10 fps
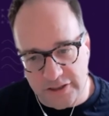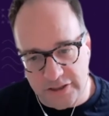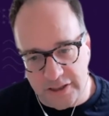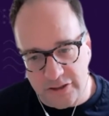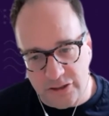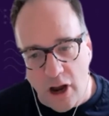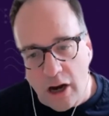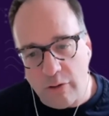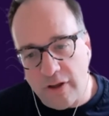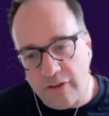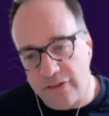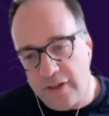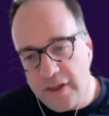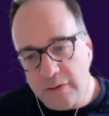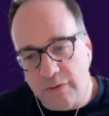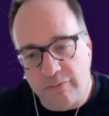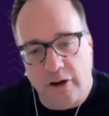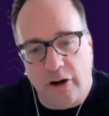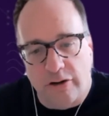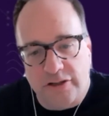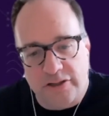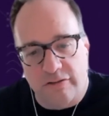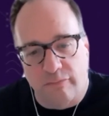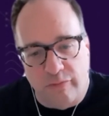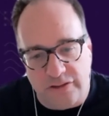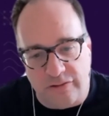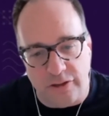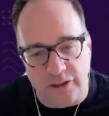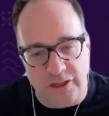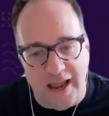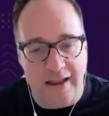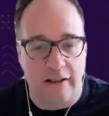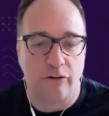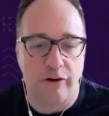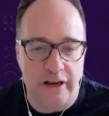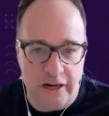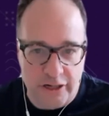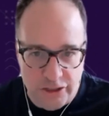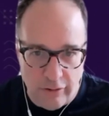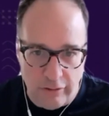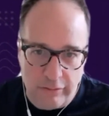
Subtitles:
that you talk with regards to research and learning in general?